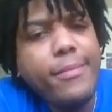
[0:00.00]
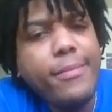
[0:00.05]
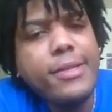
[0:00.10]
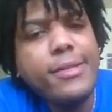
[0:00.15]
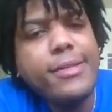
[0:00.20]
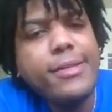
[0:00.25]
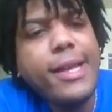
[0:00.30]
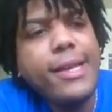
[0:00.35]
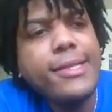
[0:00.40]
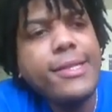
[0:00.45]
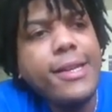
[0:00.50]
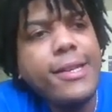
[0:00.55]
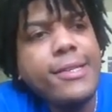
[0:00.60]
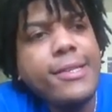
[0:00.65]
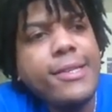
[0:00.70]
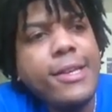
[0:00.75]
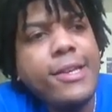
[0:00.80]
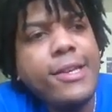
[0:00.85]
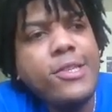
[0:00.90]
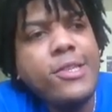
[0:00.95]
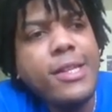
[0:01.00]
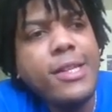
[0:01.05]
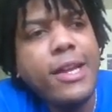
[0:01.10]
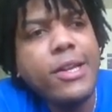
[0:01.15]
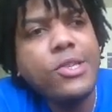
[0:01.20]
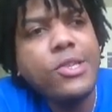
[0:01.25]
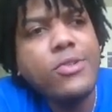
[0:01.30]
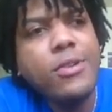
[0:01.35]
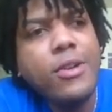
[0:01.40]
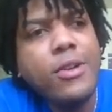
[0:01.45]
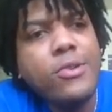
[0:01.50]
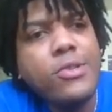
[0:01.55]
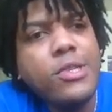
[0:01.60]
But that's not saying she's not strong.